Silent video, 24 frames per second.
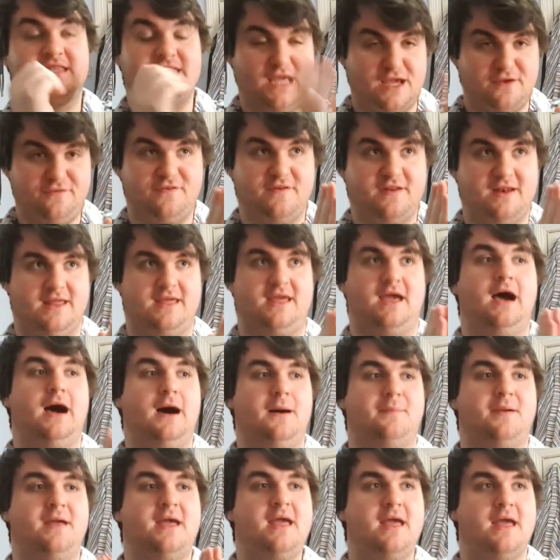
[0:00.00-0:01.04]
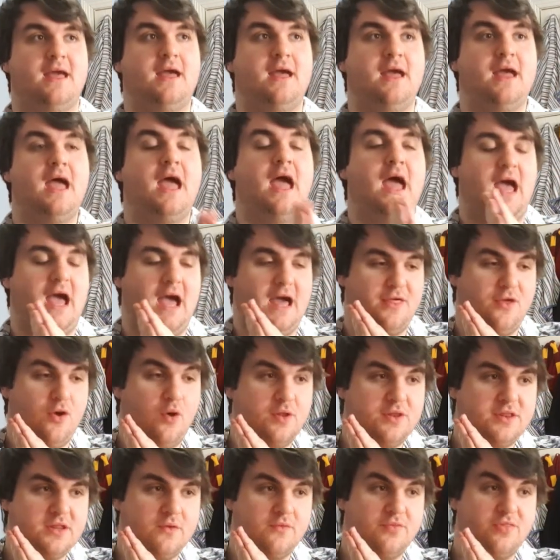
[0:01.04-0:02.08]
definitely up here. And
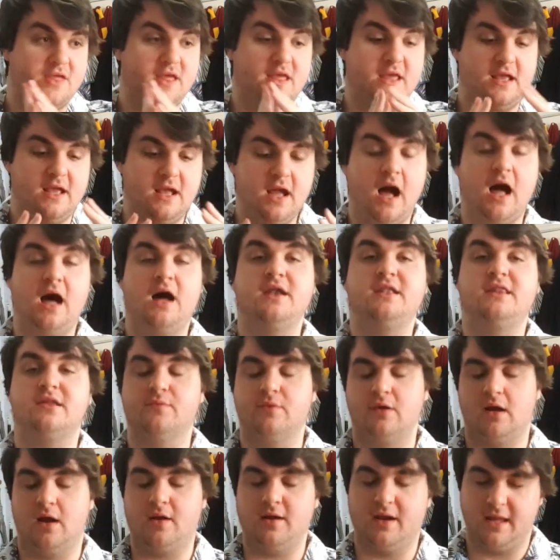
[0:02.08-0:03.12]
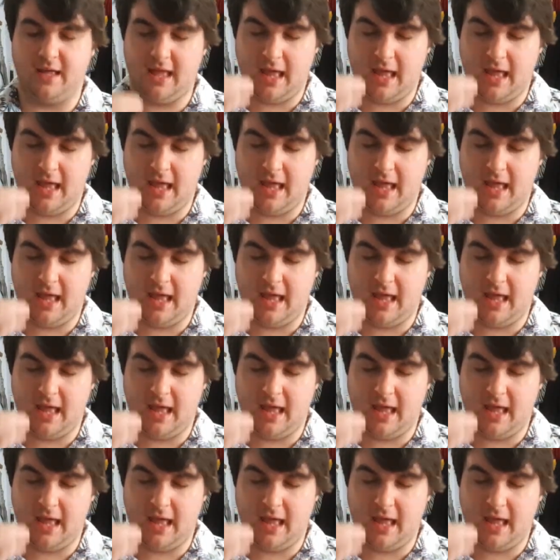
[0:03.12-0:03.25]
the guards that were currently